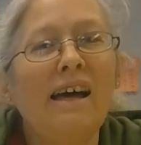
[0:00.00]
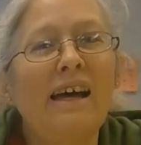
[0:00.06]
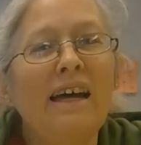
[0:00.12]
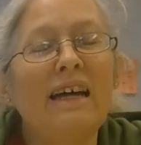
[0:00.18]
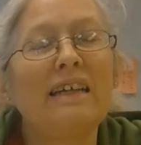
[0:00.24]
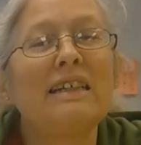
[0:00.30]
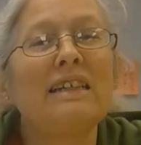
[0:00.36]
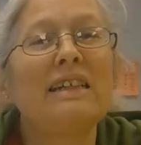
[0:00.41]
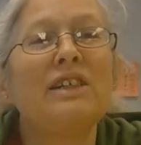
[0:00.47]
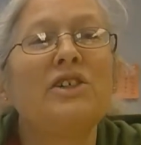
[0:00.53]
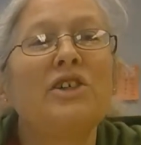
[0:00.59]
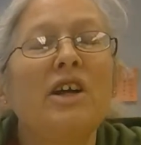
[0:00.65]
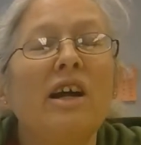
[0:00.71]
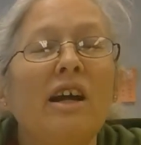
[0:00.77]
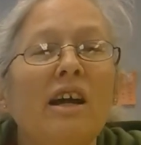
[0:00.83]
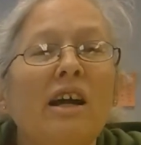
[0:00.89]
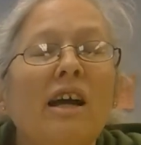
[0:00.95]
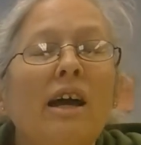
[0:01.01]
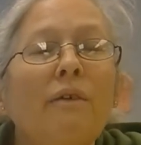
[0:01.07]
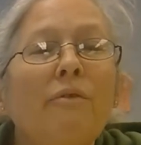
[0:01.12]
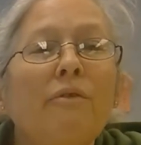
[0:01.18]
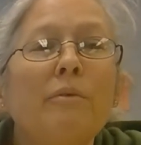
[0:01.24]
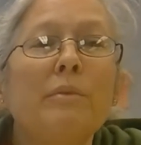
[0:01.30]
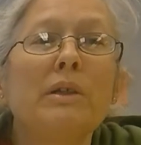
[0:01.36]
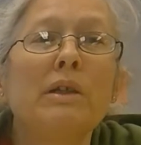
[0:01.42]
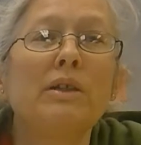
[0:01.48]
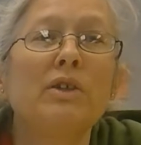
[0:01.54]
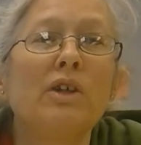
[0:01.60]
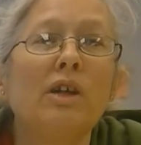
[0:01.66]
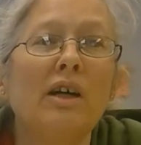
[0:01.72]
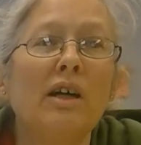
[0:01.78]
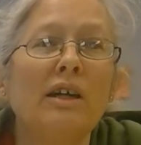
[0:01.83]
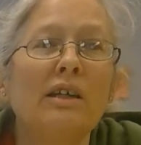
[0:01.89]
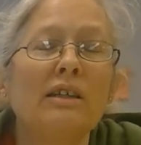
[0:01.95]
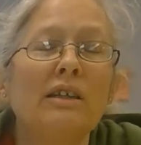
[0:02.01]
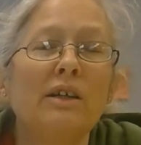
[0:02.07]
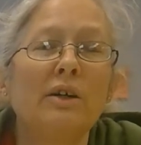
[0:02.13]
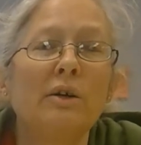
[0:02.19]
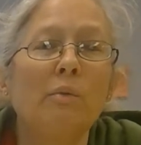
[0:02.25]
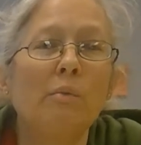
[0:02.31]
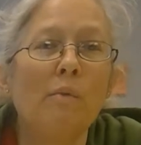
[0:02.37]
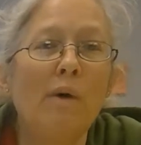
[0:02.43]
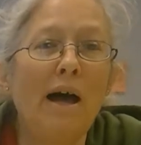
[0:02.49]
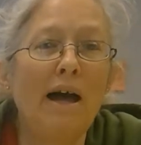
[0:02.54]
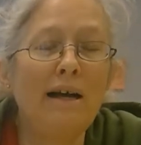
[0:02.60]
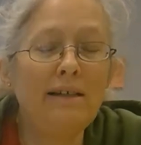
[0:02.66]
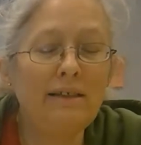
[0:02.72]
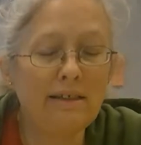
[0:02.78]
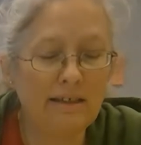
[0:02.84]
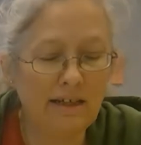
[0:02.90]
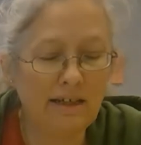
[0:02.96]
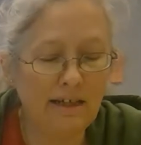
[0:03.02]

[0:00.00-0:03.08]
Hey, it's Teacher Erica from Centralia Center West,